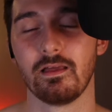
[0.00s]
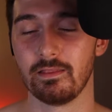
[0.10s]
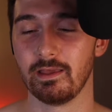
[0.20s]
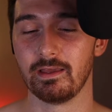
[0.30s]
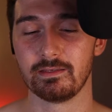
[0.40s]

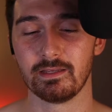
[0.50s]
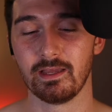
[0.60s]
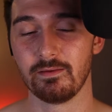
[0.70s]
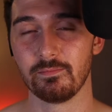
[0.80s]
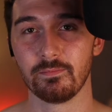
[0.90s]
That
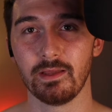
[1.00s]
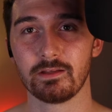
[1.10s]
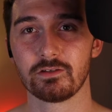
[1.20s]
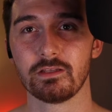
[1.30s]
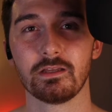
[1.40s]
I'm
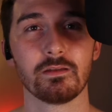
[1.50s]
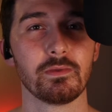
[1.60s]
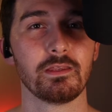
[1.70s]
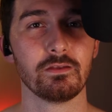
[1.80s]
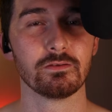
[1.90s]
actually going to be
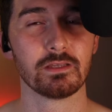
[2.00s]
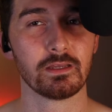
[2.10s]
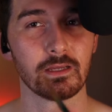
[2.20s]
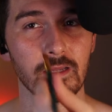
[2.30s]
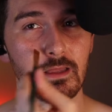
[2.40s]

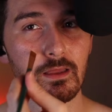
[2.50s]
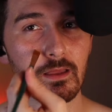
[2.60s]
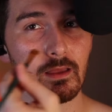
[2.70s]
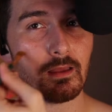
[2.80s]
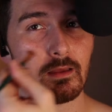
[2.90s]
using
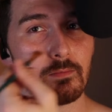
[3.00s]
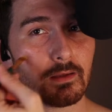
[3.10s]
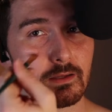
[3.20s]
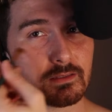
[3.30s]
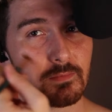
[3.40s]

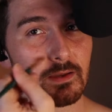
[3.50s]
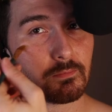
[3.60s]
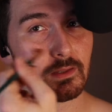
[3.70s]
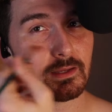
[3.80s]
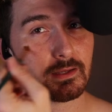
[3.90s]
because my
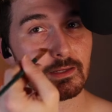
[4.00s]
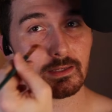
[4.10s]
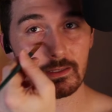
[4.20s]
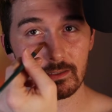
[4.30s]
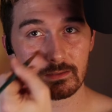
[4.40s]
plan
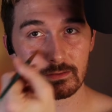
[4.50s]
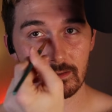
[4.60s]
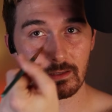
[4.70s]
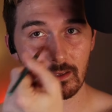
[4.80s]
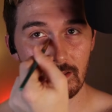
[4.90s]
is
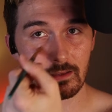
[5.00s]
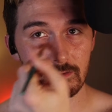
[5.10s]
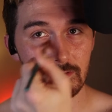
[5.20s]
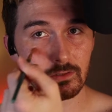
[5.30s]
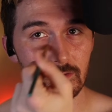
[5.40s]

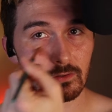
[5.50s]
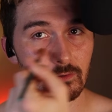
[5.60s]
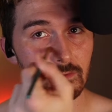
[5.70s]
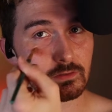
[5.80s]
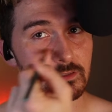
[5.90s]

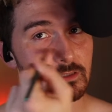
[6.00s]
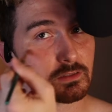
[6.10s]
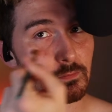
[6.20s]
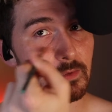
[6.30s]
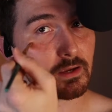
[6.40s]
to
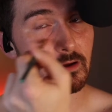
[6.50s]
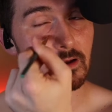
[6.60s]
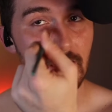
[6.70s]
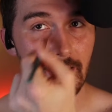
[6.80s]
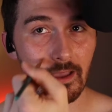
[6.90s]

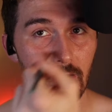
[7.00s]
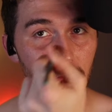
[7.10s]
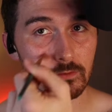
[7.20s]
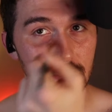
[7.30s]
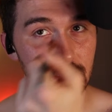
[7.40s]
smear
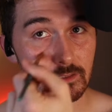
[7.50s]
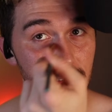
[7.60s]
out